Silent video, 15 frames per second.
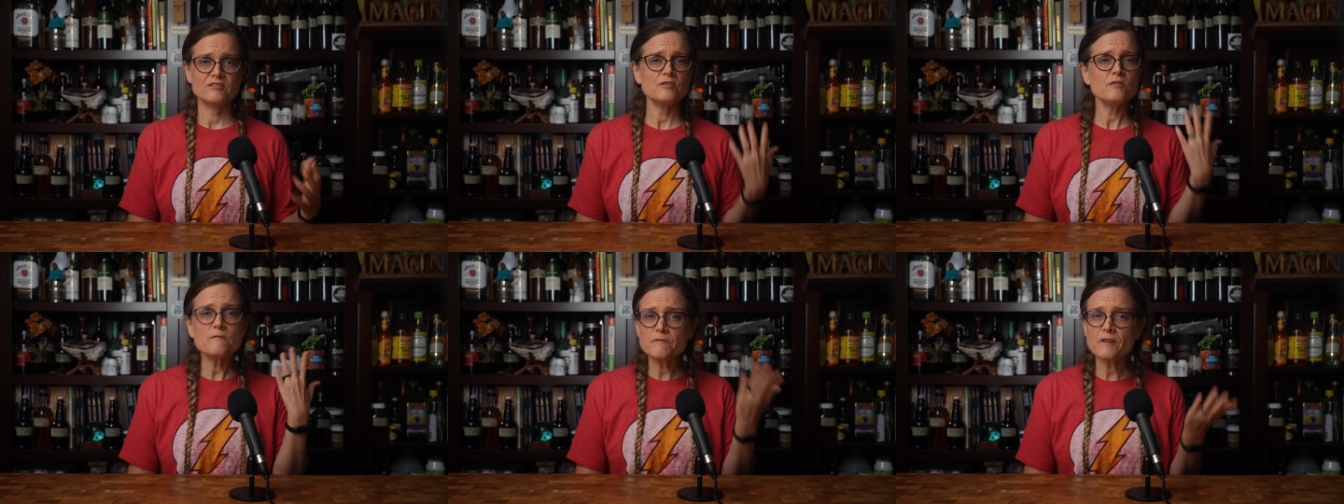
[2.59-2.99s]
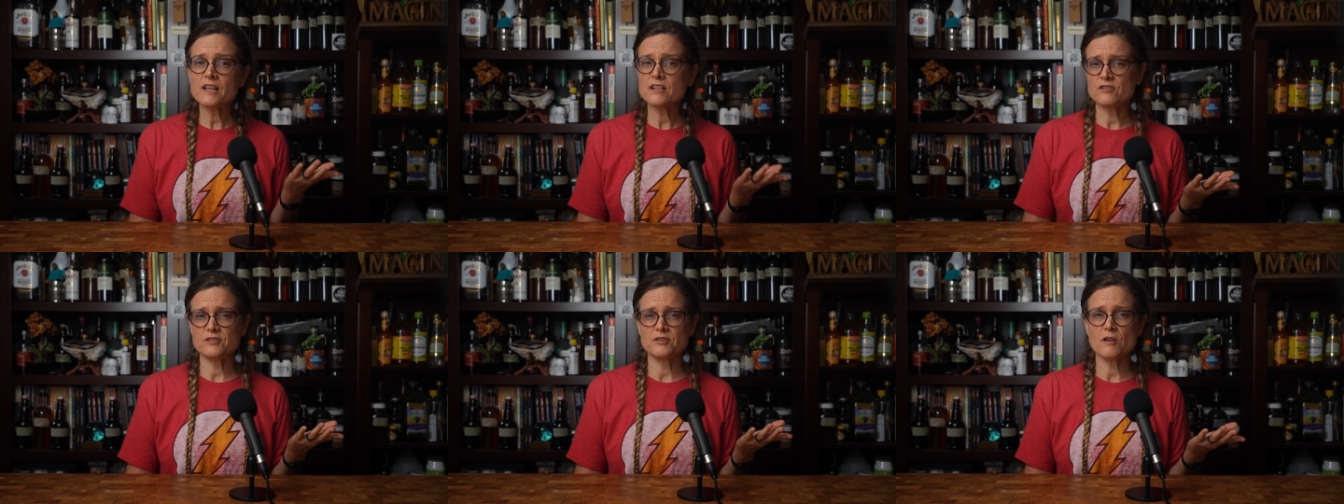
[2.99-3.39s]
Do you
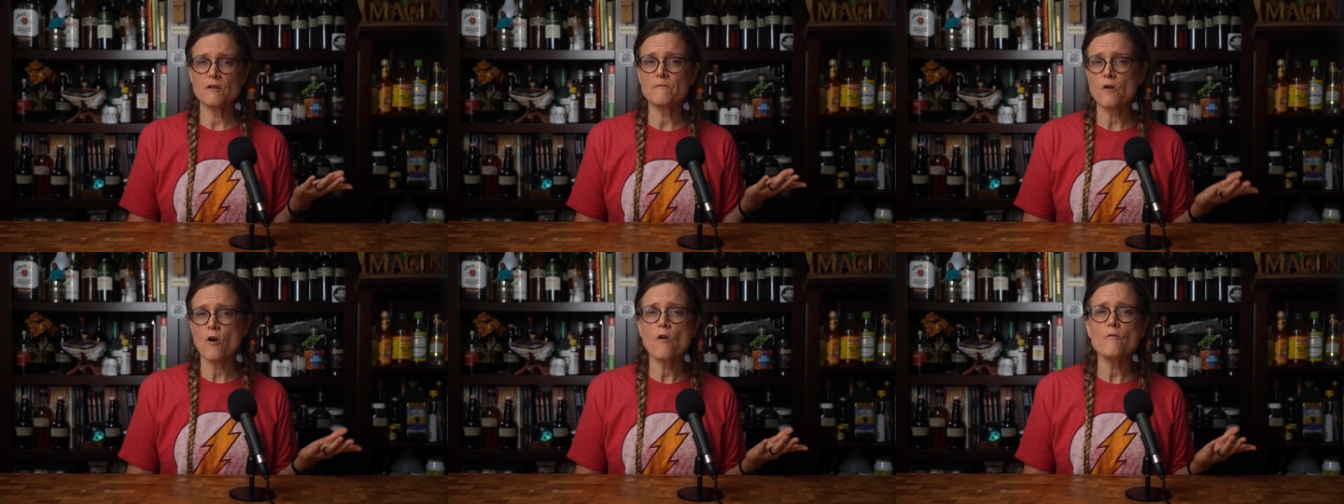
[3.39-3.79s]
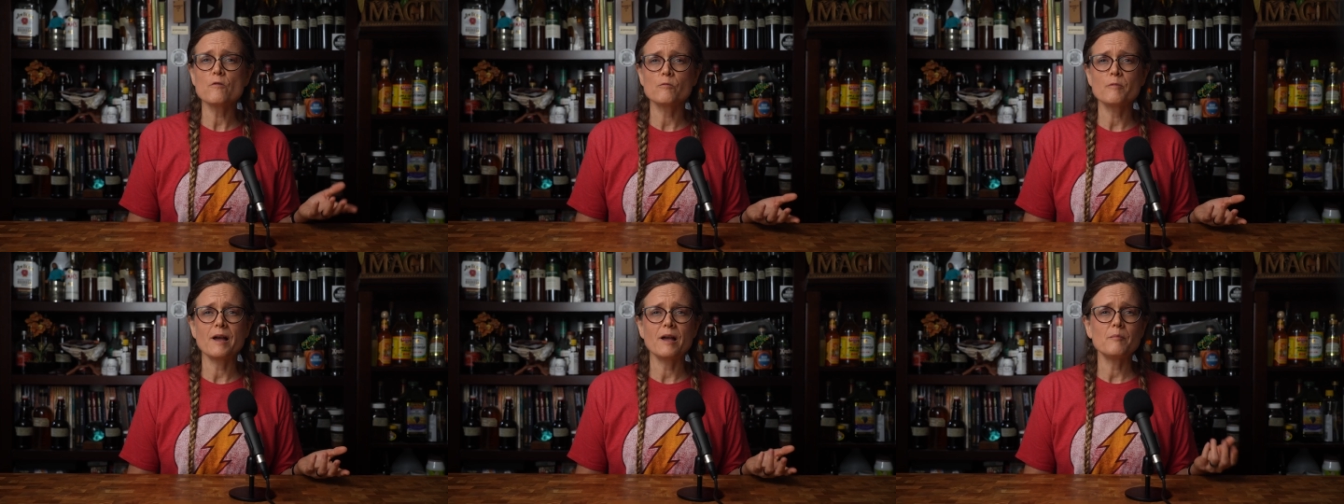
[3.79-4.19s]
find yourself
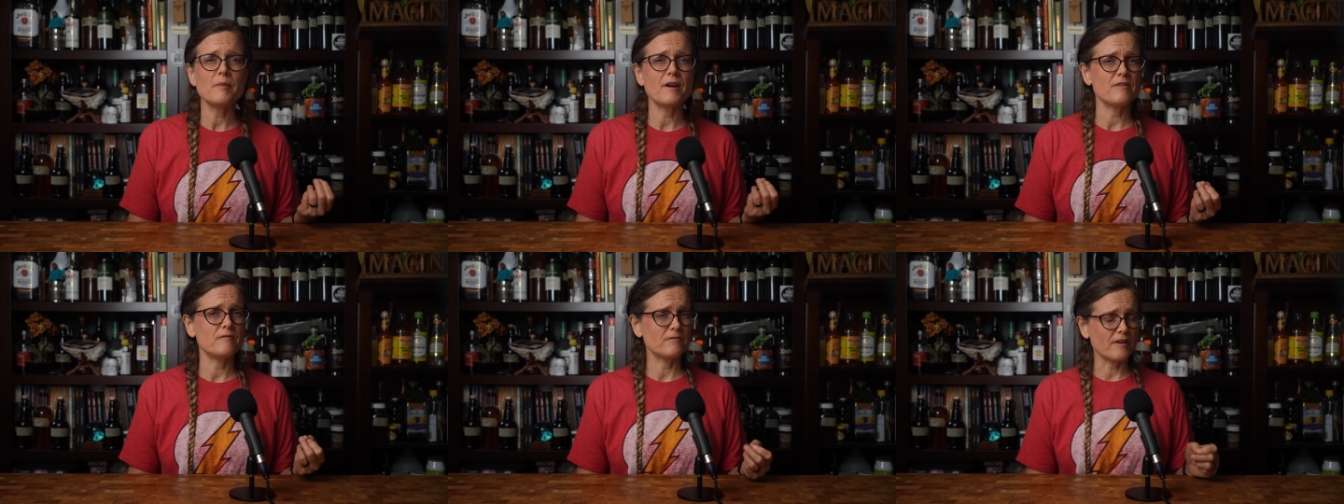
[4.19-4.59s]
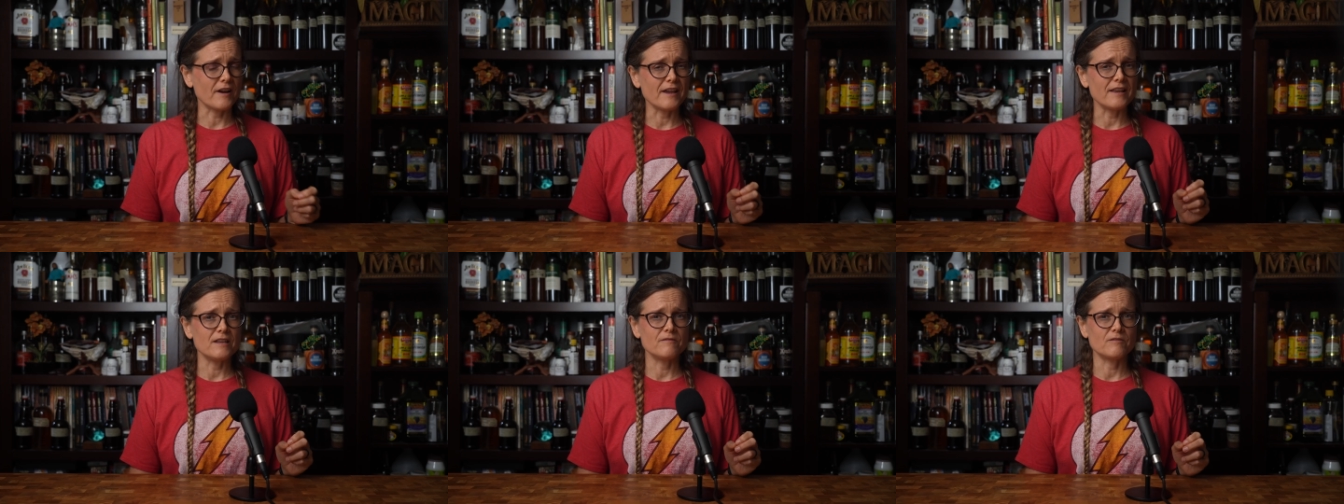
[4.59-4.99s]
overwhelmed by the
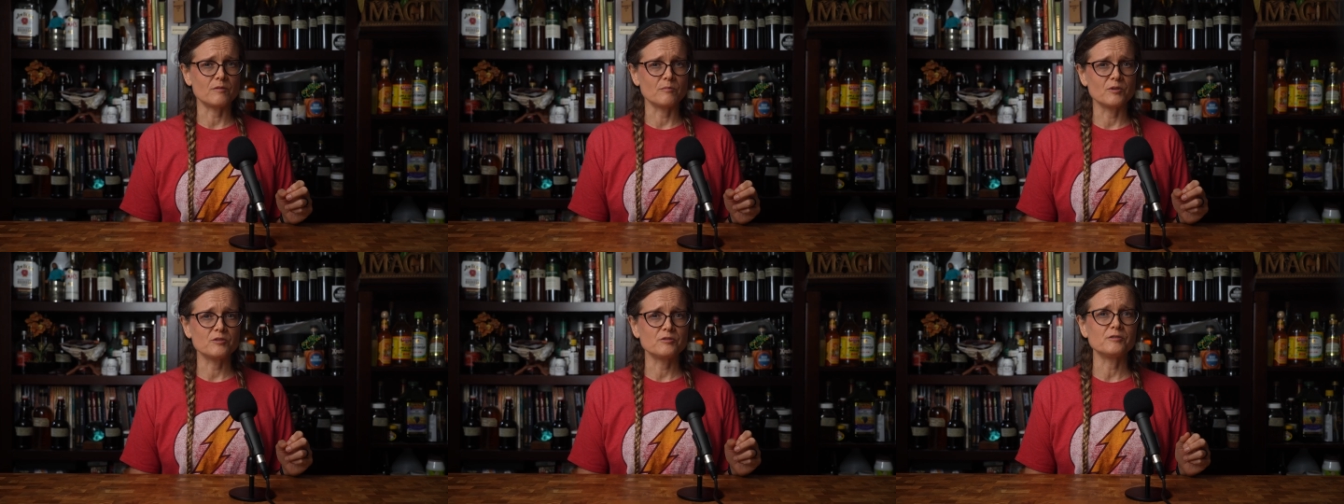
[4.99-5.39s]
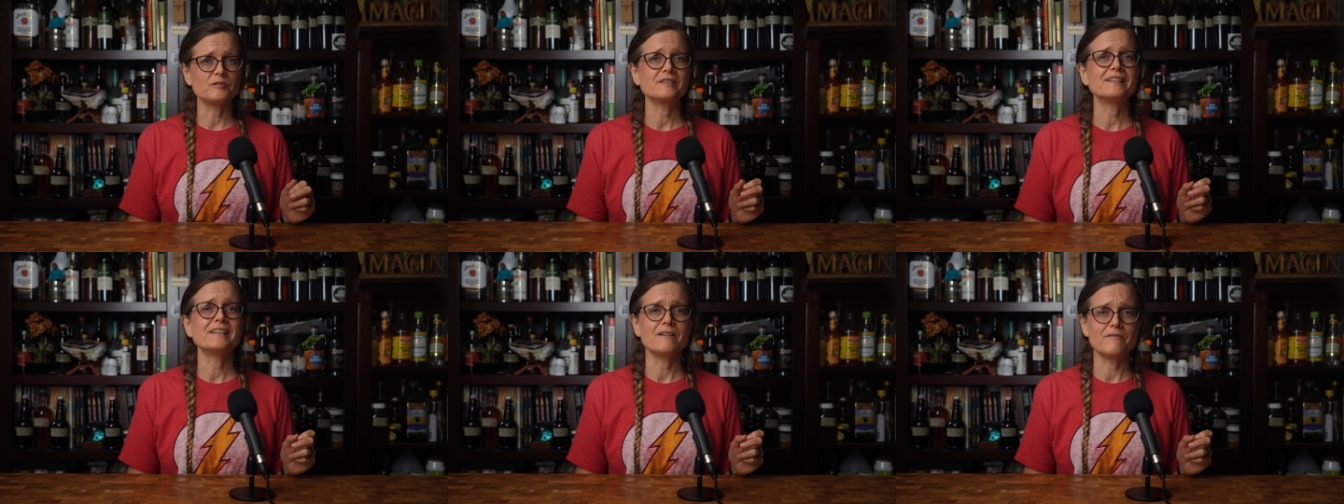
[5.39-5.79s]
variety of
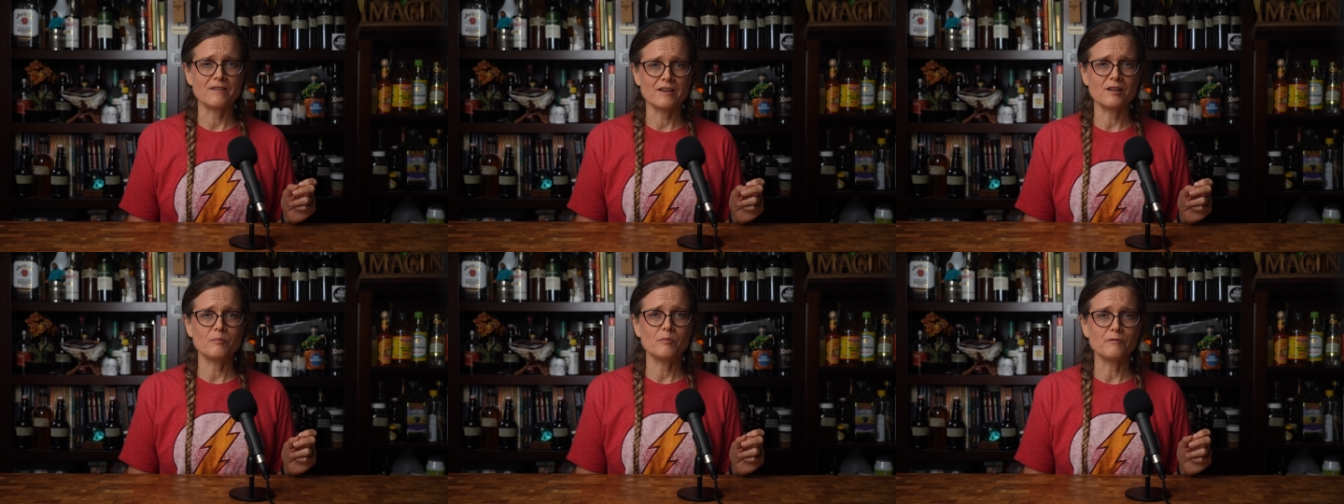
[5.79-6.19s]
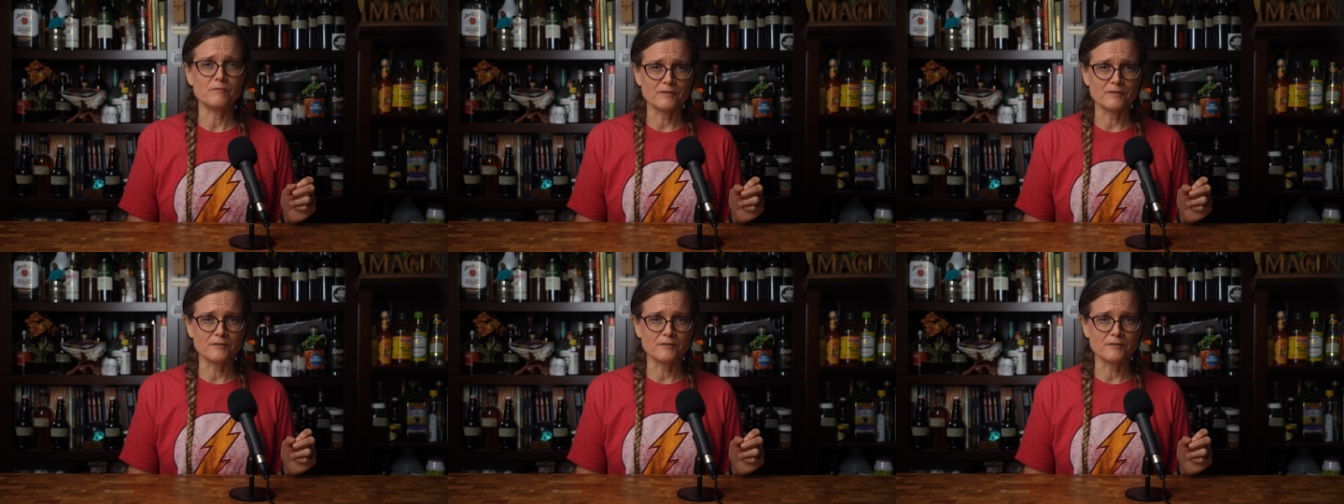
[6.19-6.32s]
commercially available